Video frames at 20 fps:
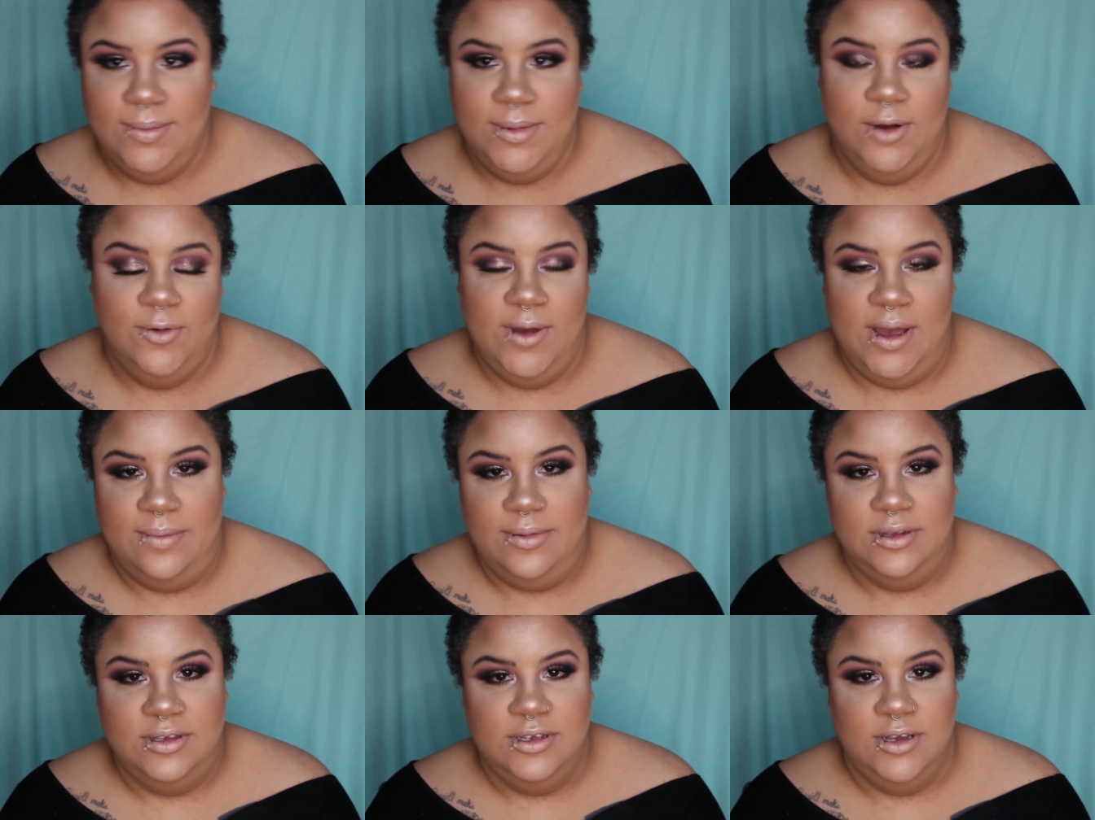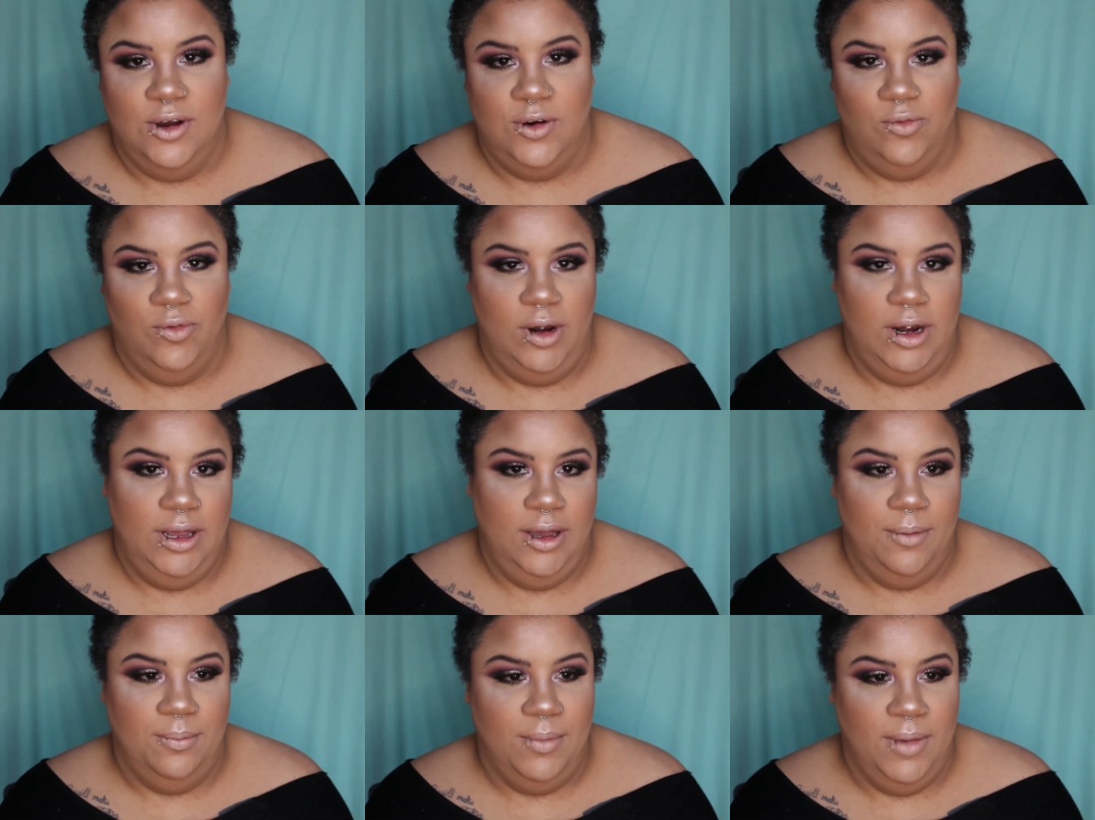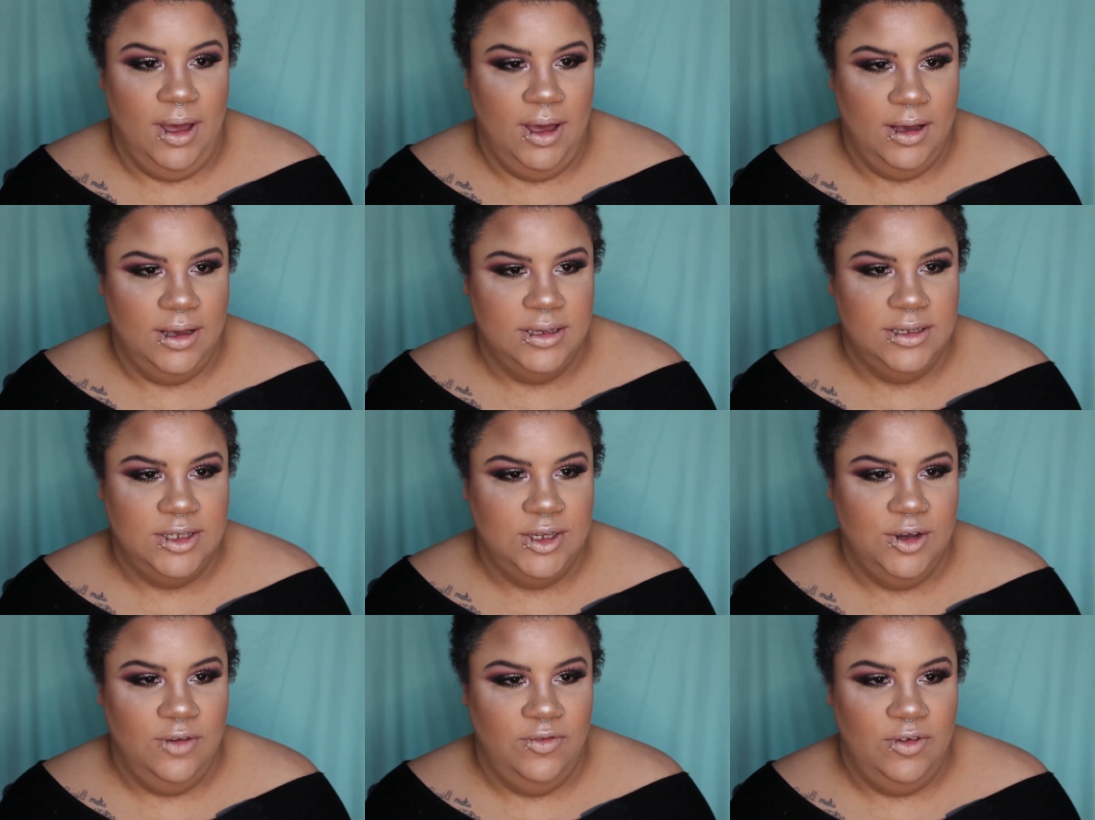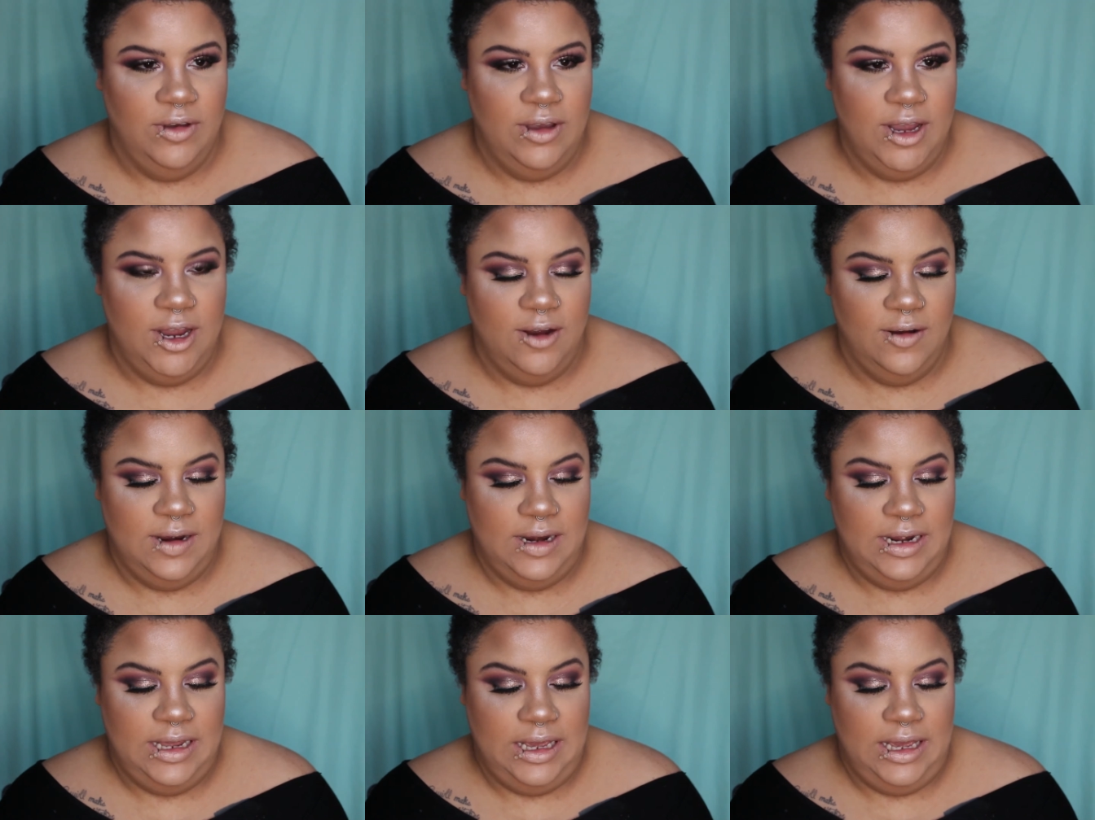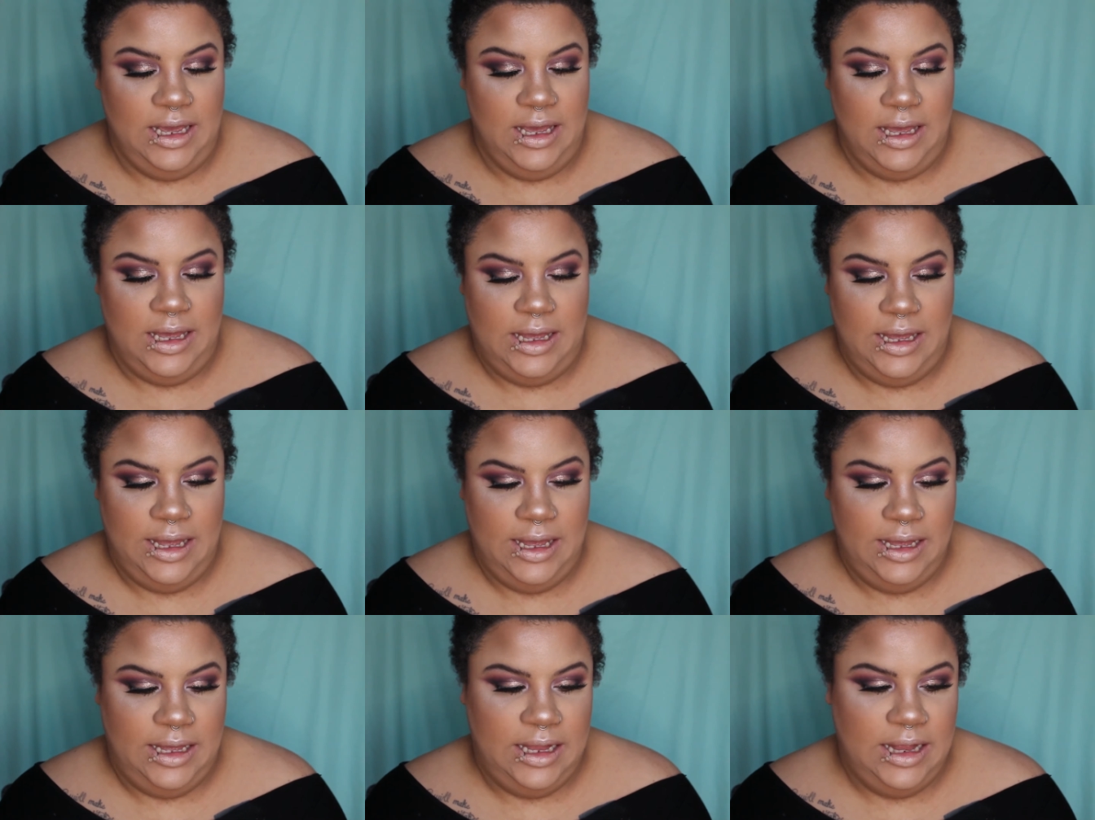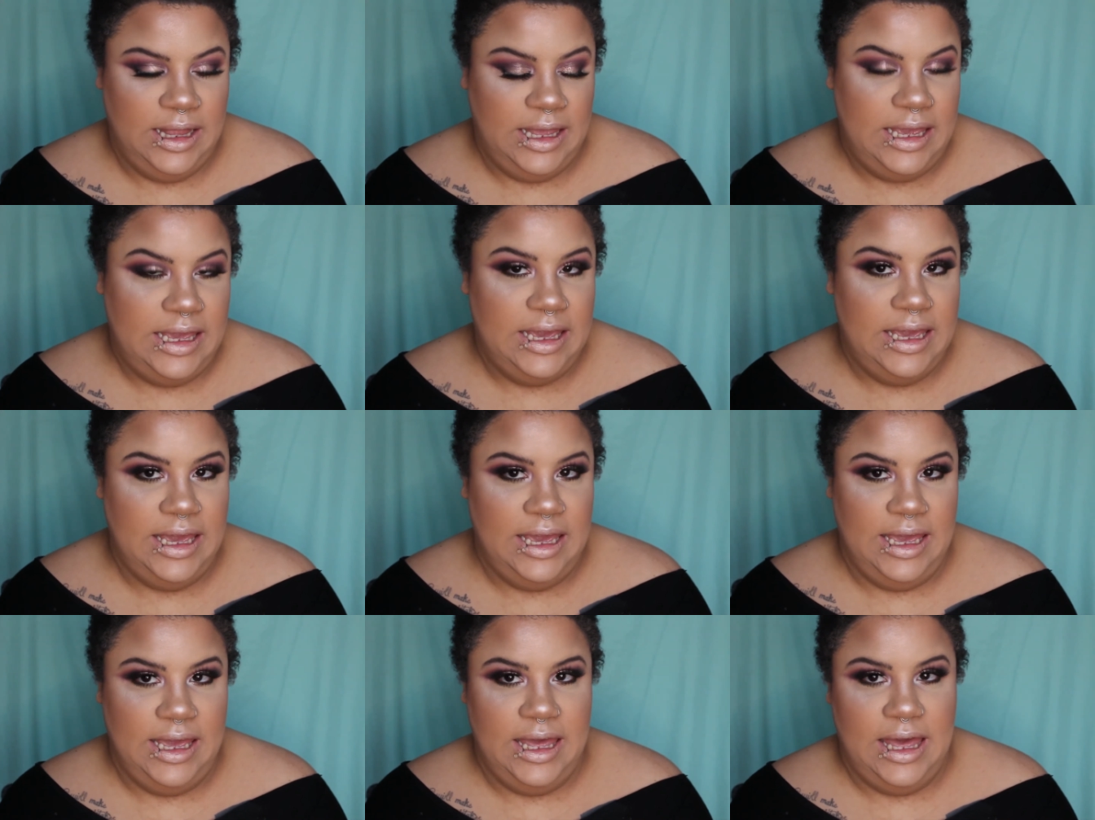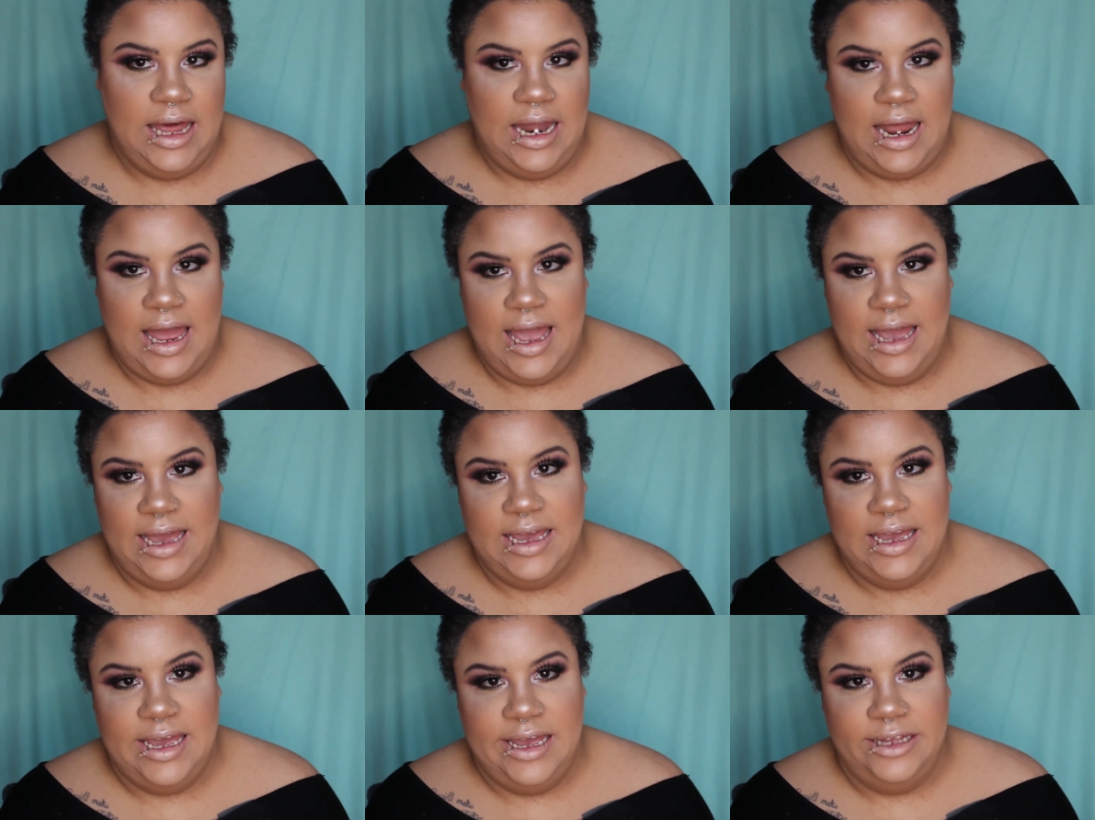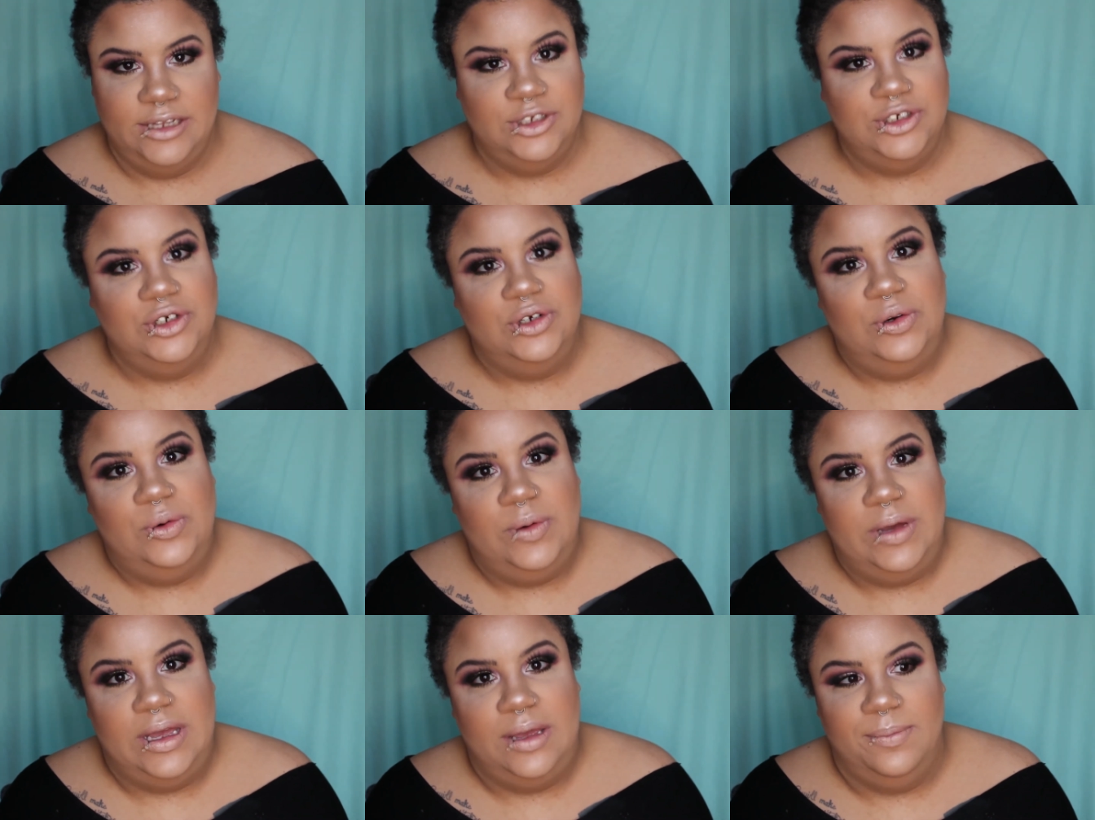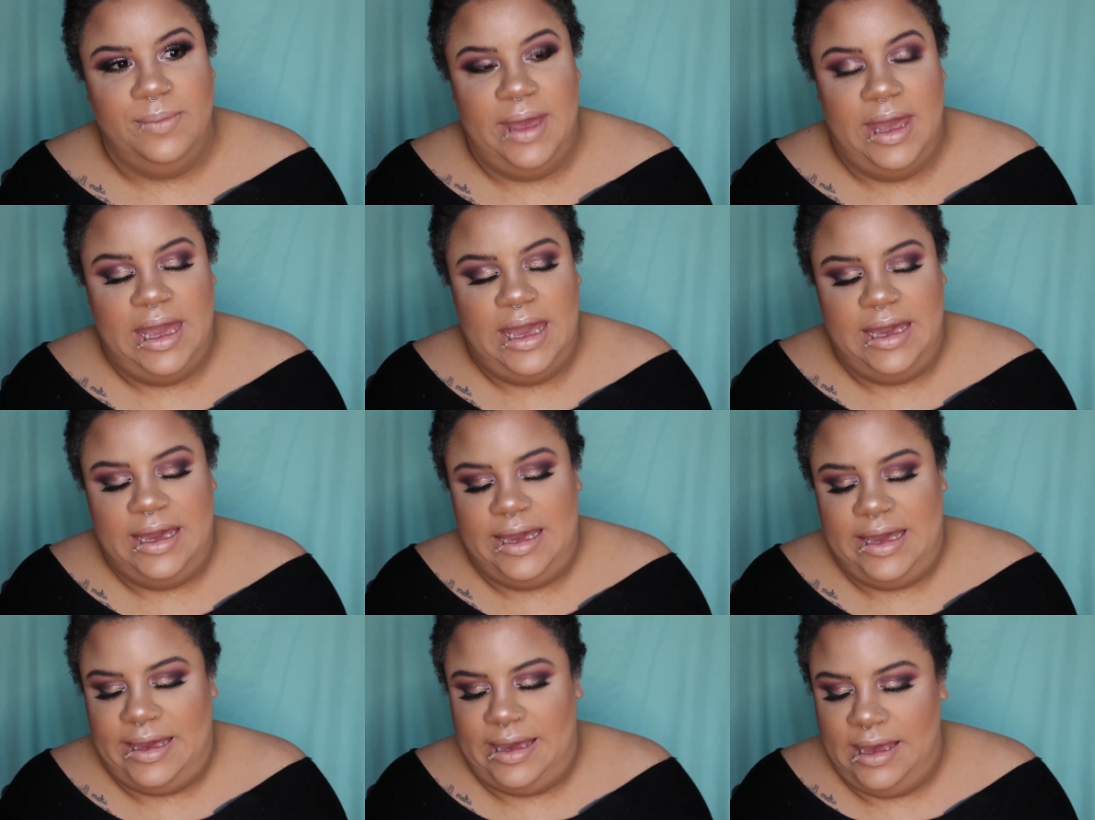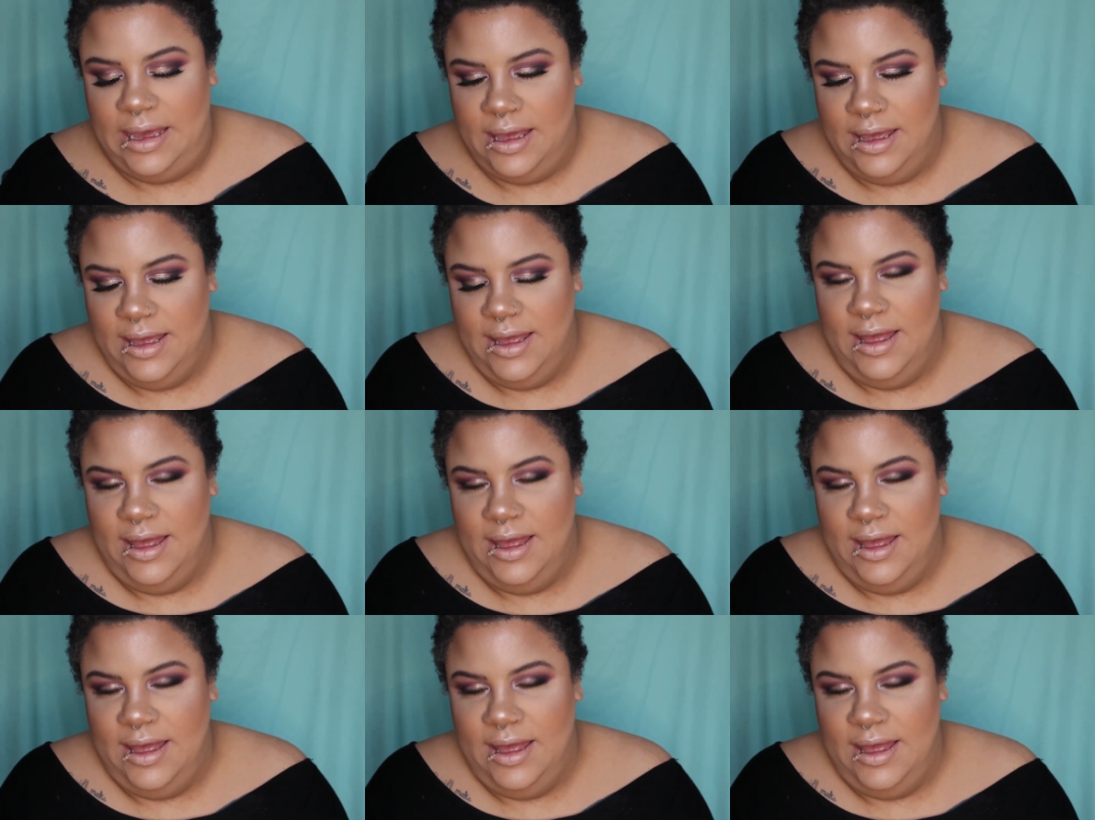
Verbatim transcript: my rabbits are running amok, so if you hear any clinking, clacking, chewing, banging,